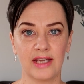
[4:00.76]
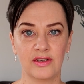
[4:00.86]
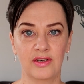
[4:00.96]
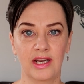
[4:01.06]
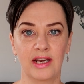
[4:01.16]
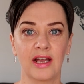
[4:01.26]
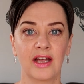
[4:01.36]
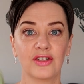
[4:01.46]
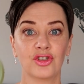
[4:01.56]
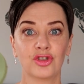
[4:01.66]
as you need.
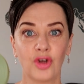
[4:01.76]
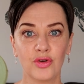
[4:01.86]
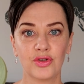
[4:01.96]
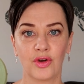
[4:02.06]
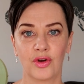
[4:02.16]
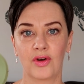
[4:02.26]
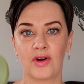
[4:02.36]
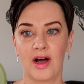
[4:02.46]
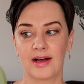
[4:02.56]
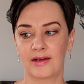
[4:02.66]
So, so good.
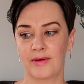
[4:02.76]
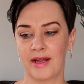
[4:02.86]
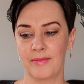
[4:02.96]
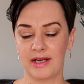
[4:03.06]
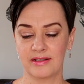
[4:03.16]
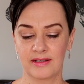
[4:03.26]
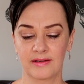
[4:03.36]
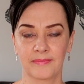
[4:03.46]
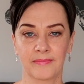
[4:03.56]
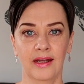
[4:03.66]
Highly recommend.
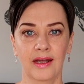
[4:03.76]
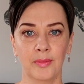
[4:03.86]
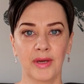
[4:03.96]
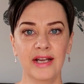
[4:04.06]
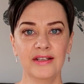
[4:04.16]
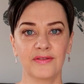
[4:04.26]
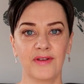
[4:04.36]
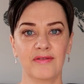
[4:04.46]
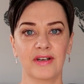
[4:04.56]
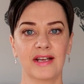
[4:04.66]
My next
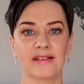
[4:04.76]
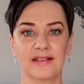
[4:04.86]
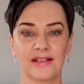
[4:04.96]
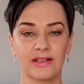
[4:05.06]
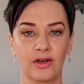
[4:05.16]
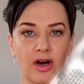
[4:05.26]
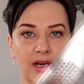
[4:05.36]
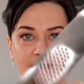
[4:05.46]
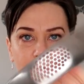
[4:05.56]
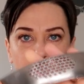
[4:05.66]
favorite is this
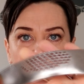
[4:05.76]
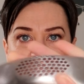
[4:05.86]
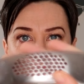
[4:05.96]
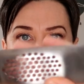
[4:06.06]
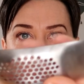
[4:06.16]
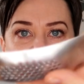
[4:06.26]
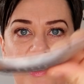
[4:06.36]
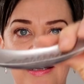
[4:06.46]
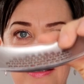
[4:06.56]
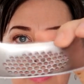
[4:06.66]
garlic press from
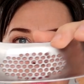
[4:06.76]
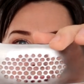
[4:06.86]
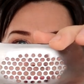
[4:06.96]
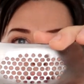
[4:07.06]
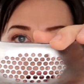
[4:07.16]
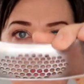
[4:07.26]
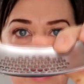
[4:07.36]
AliExpress. I